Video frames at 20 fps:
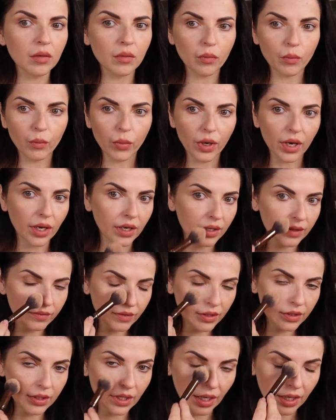But
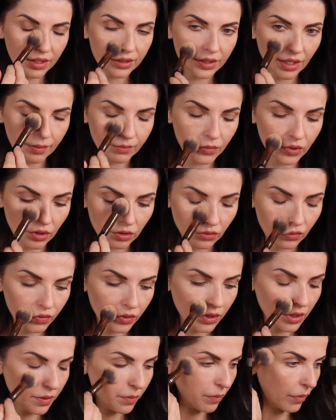even that, I'm not
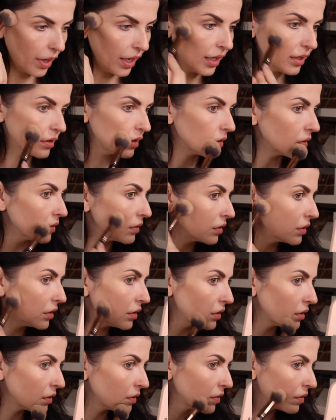really mad on
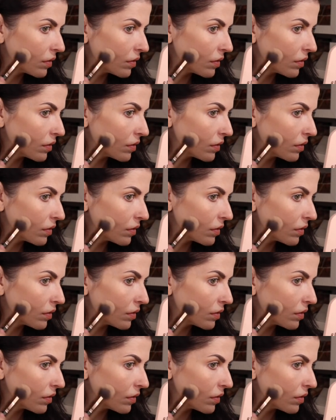it.